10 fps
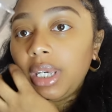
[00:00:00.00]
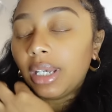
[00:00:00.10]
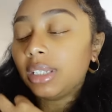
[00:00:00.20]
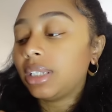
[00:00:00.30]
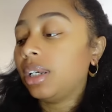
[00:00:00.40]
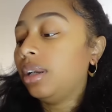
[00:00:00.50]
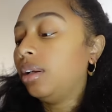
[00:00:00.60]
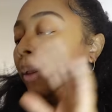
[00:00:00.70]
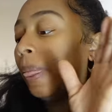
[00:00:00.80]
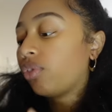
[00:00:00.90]

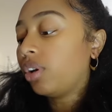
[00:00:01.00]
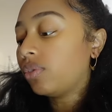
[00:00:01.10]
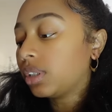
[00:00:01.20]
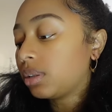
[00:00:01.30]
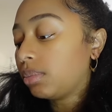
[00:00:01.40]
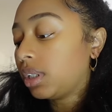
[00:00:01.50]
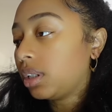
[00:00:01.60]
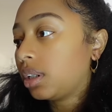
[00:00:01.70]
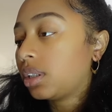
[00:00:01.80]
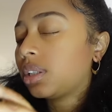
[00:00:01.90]
Henson fragrance
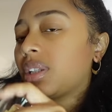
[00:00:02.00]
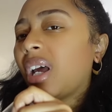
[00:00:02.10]
mix.